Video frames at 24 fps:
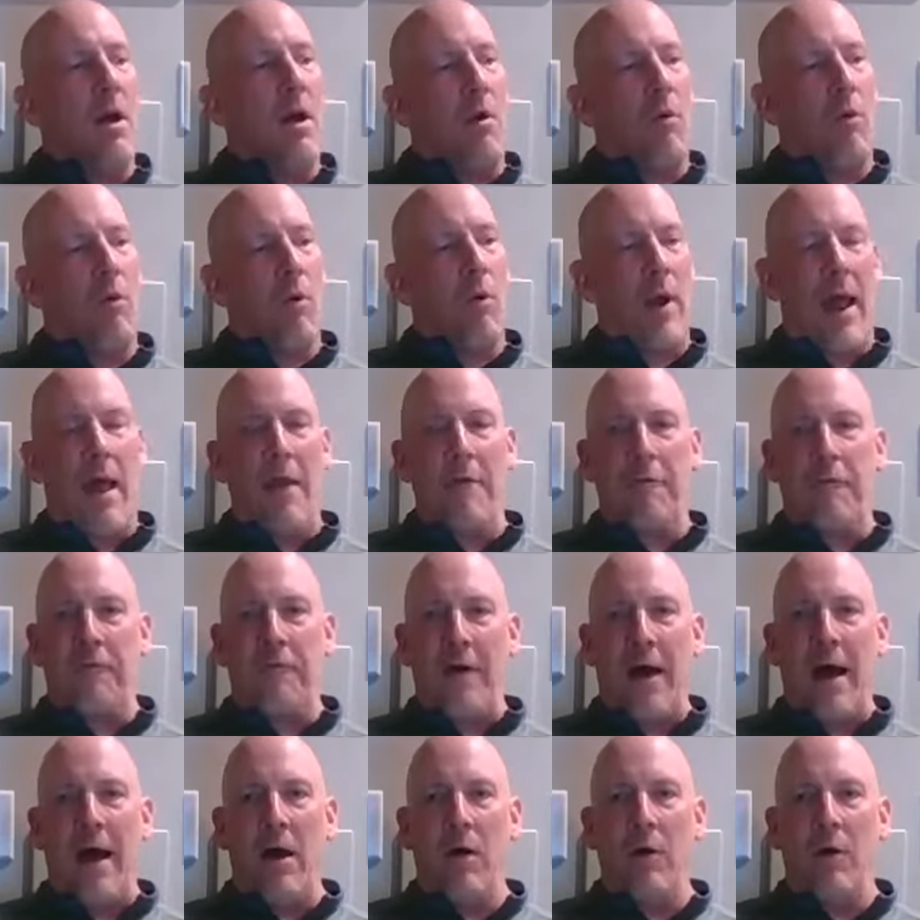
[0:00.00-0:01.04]
Well, what I
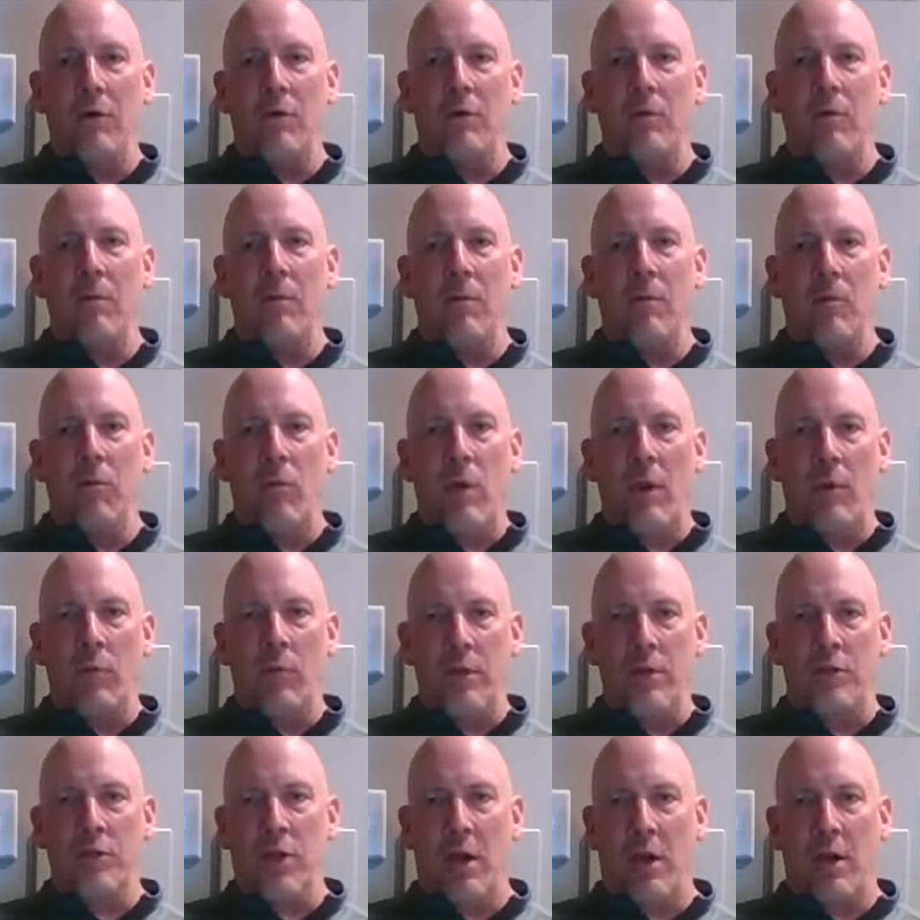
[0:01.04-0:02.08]
found when
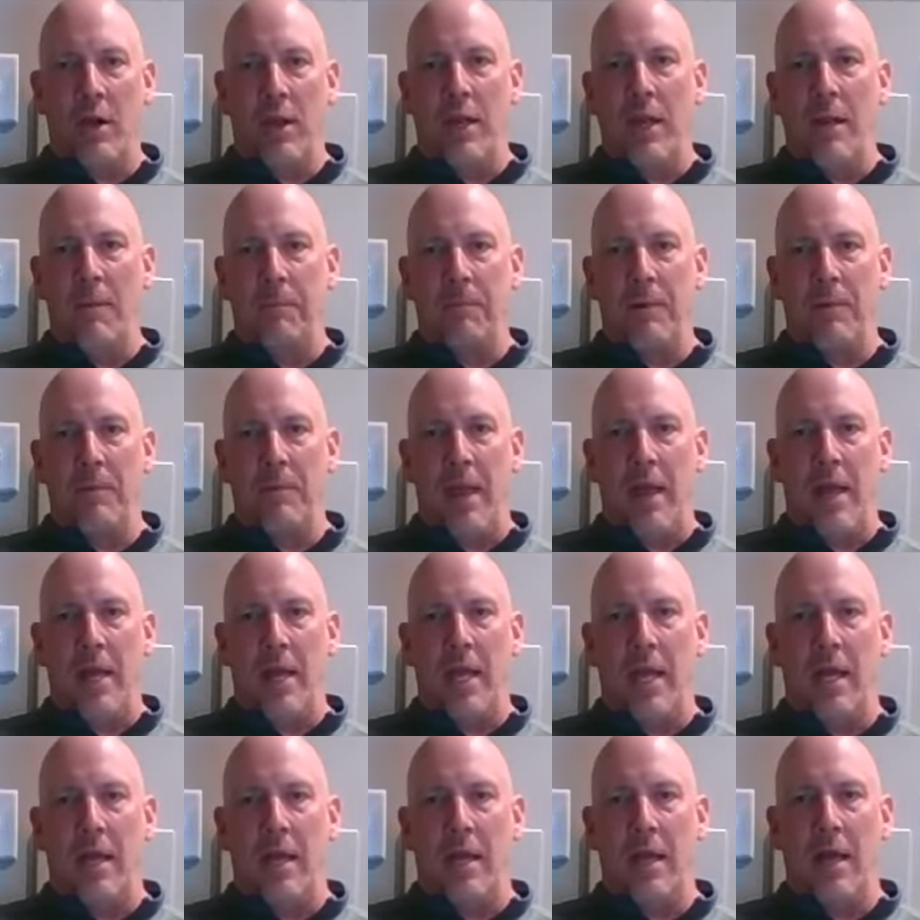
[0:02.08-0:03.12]
we started
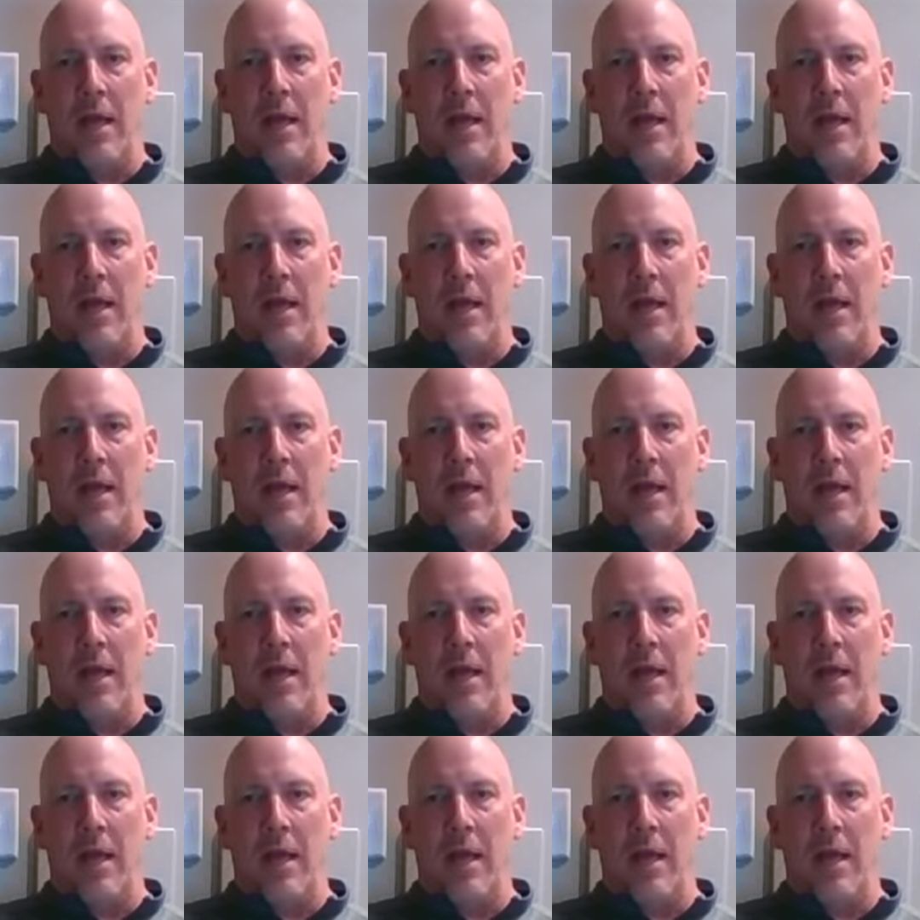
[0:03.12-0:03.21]
implementing